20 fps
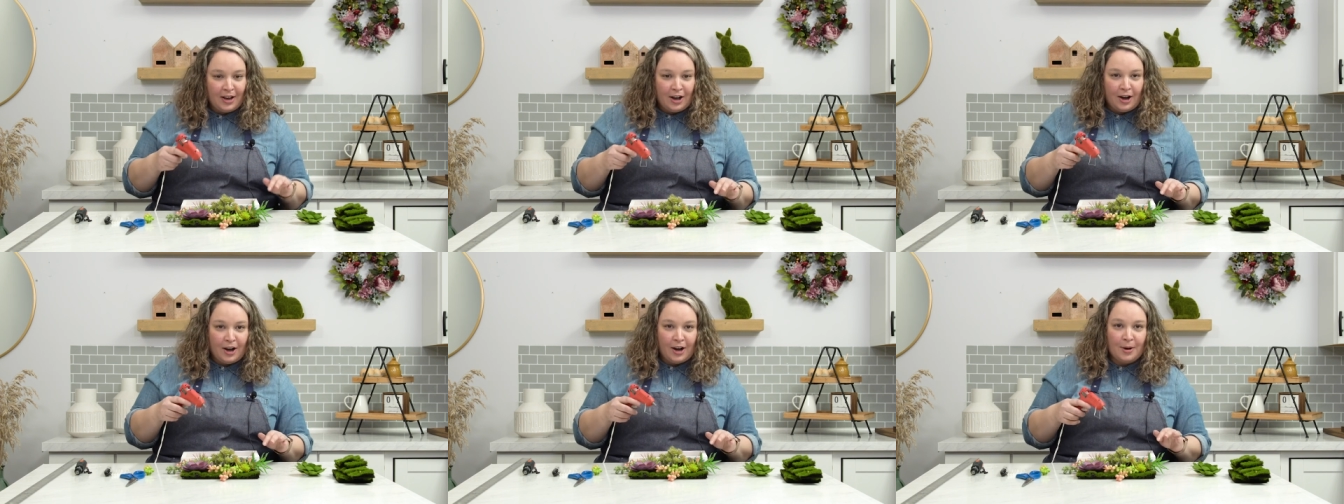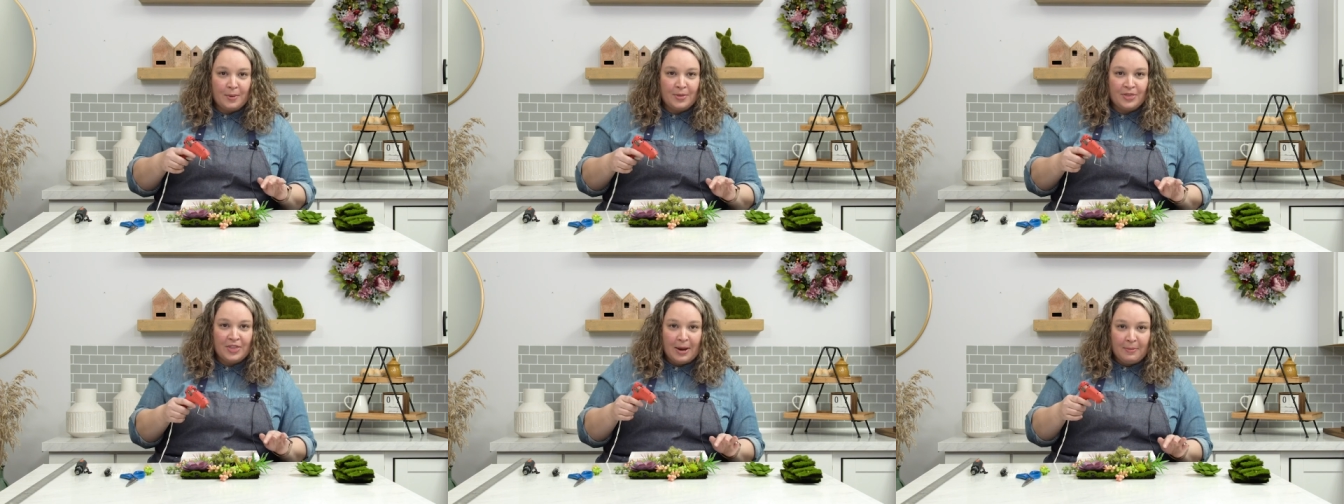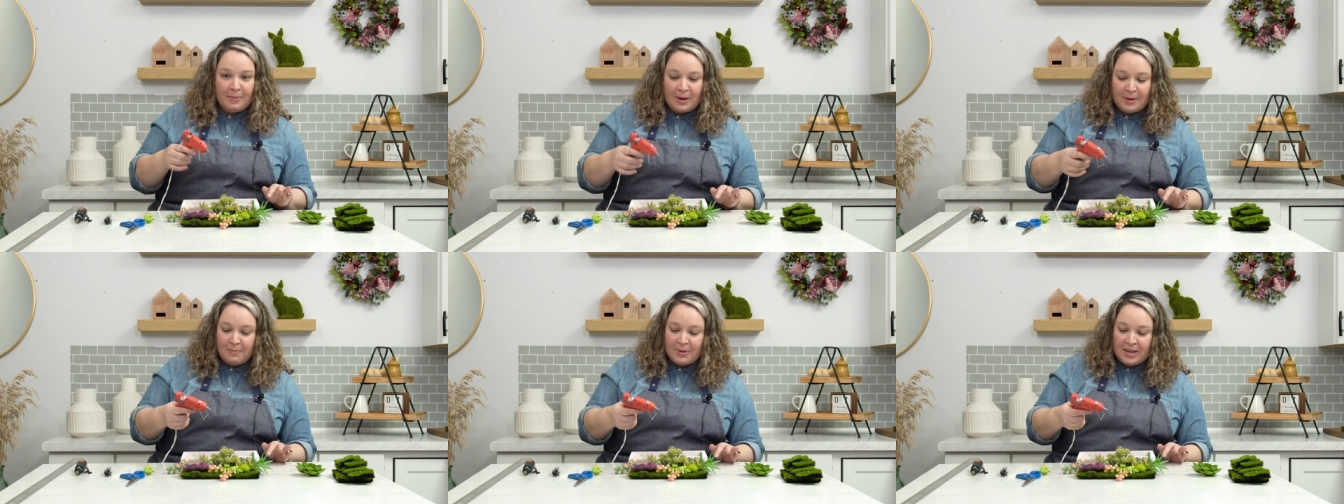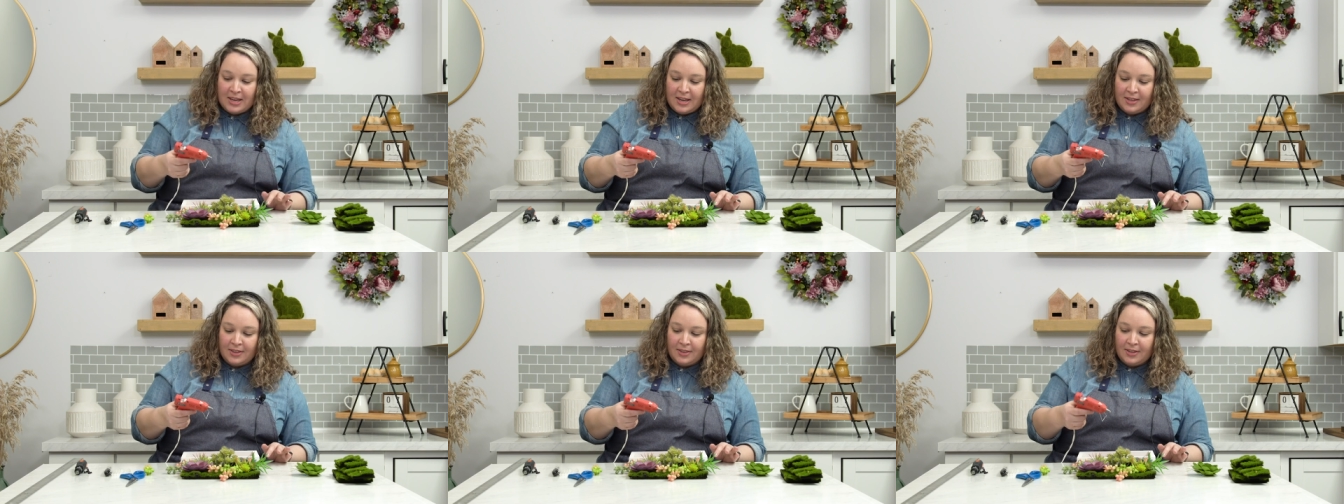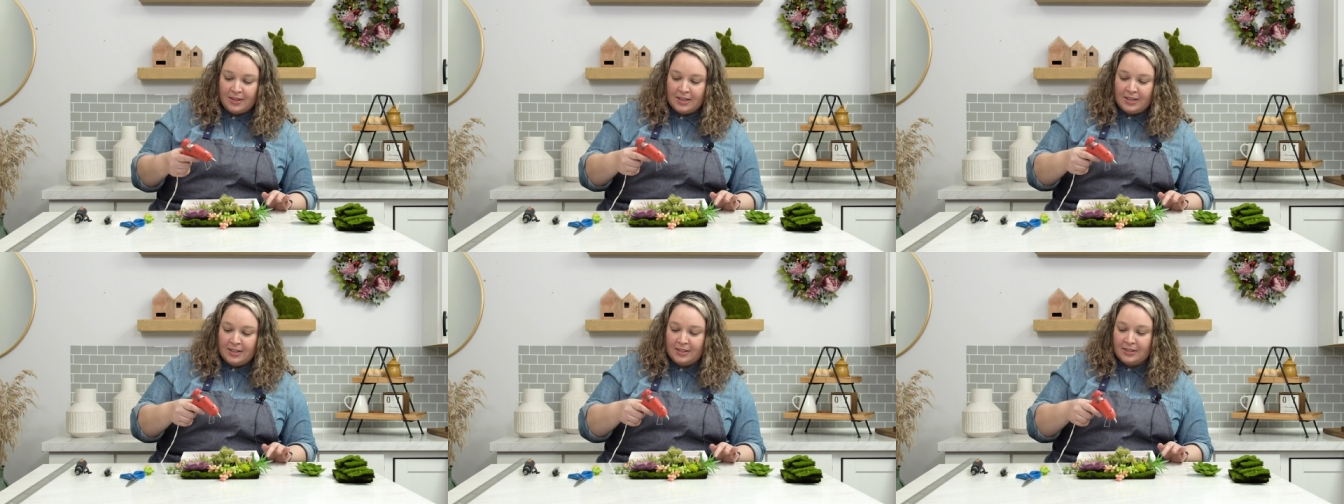Uh, that might be
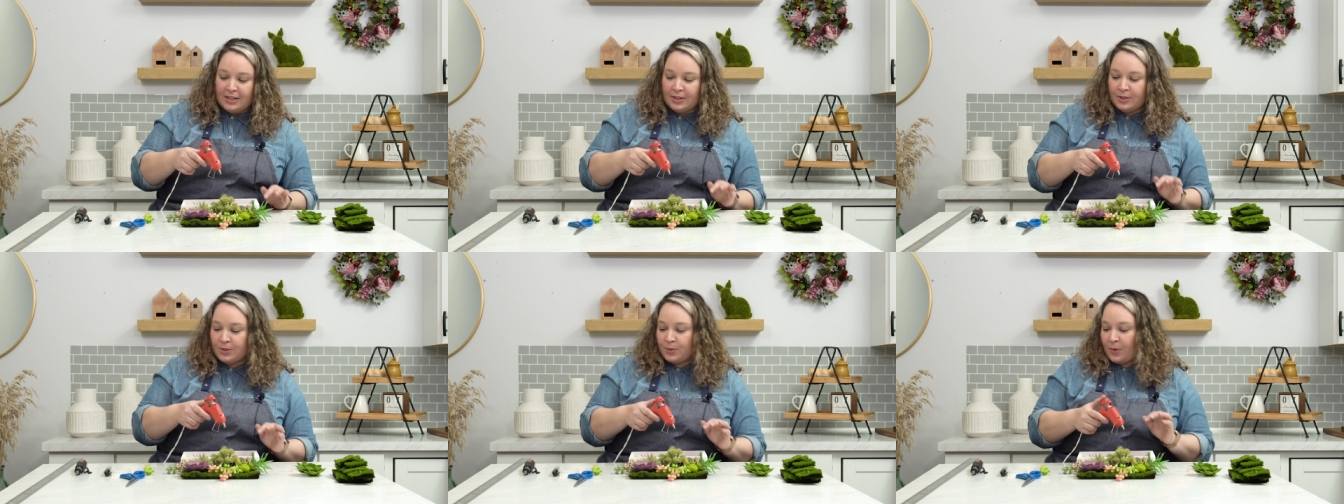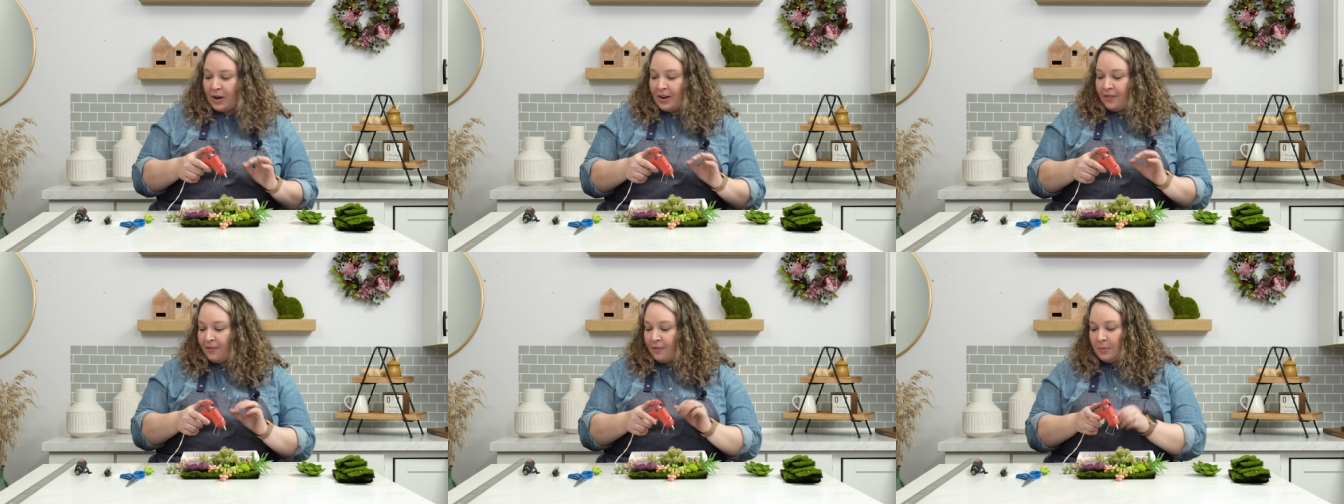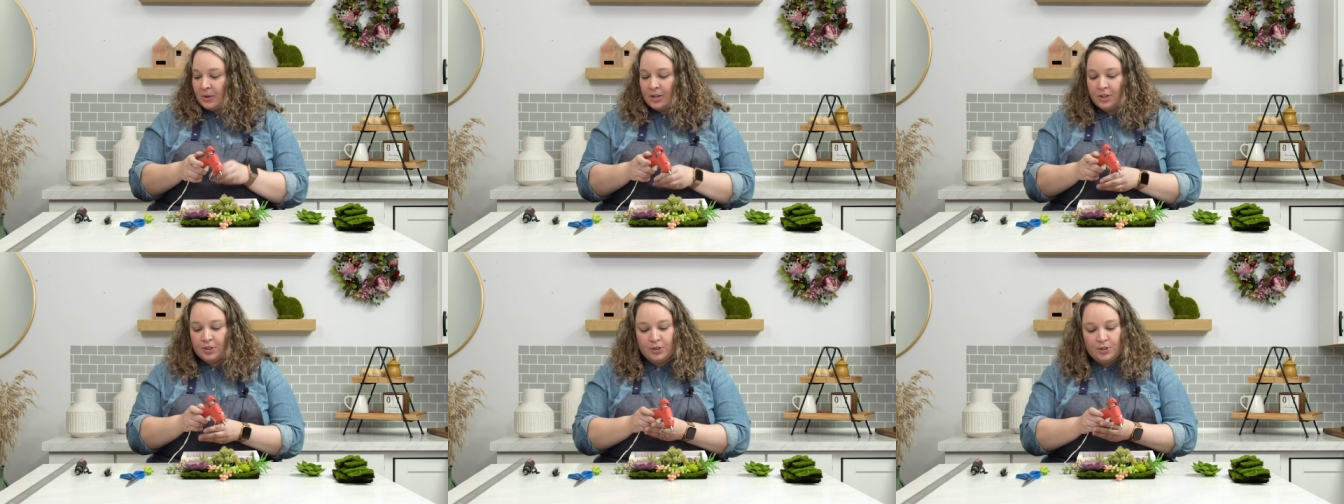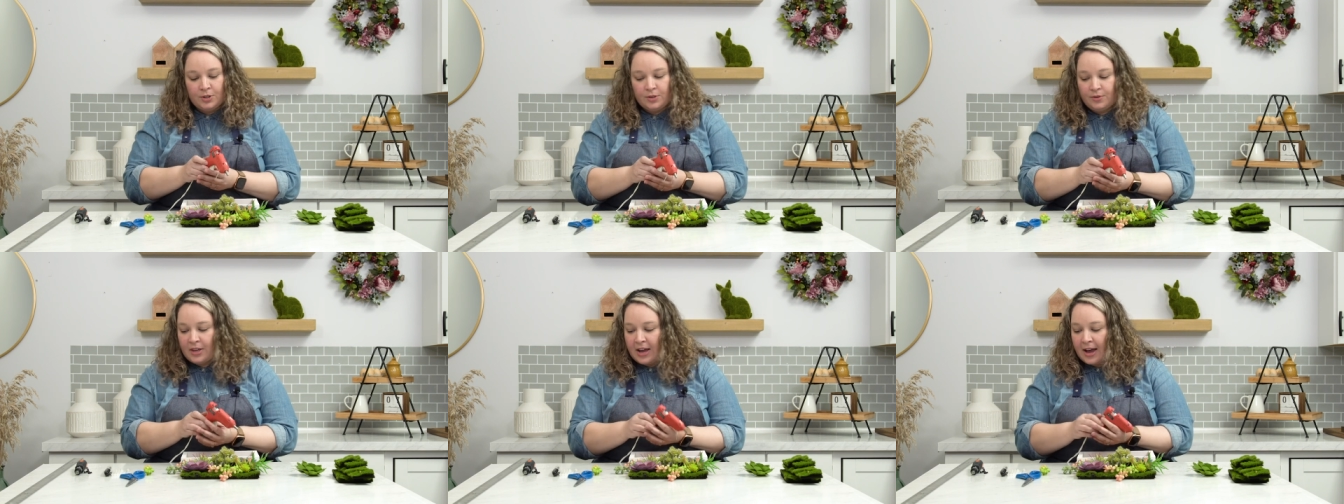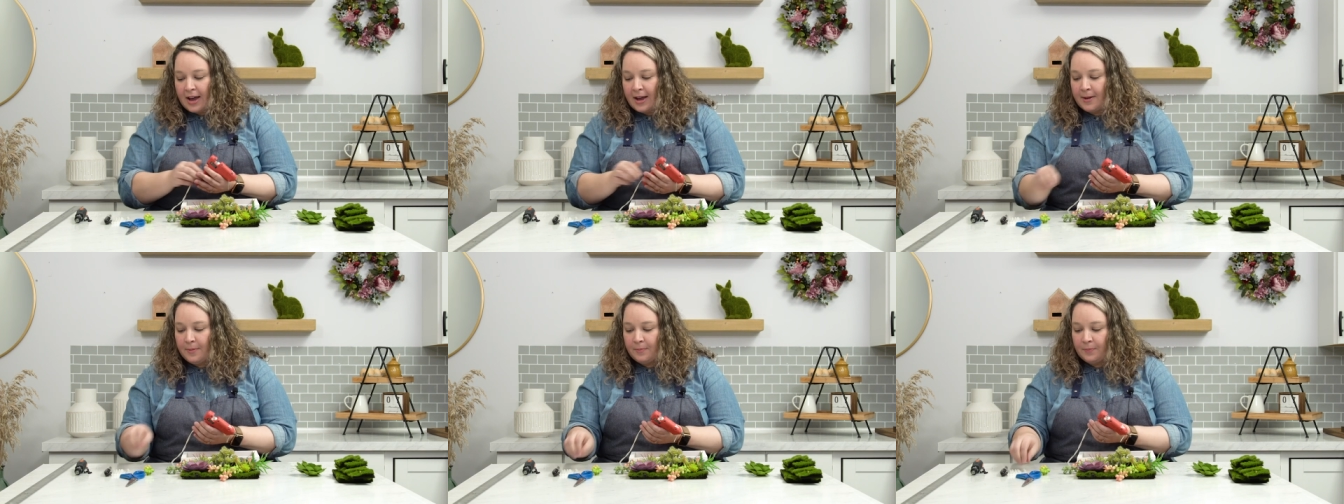the easiest way for me to do
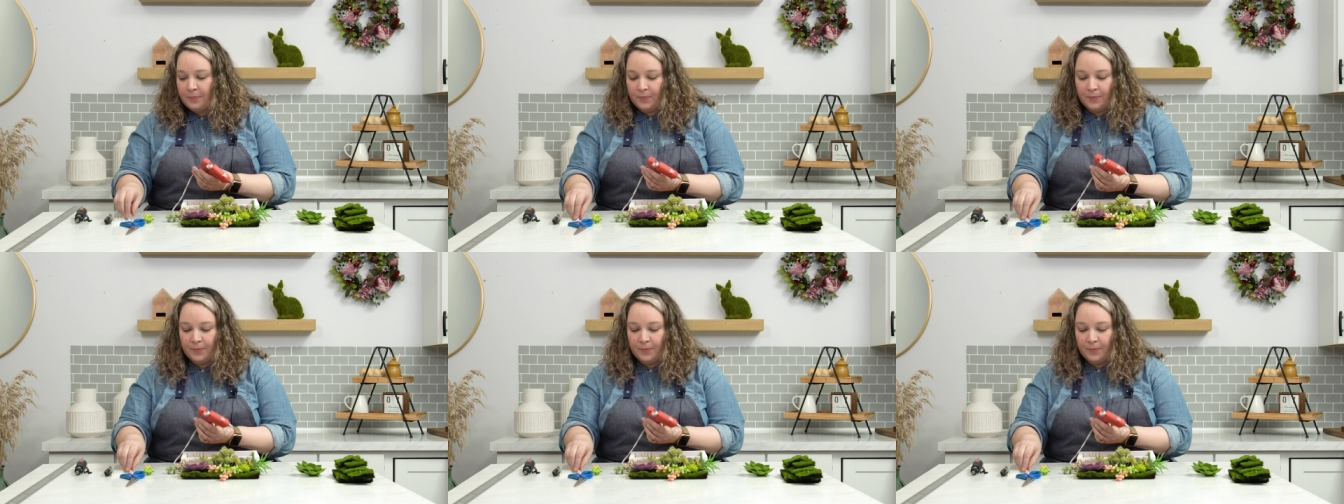that.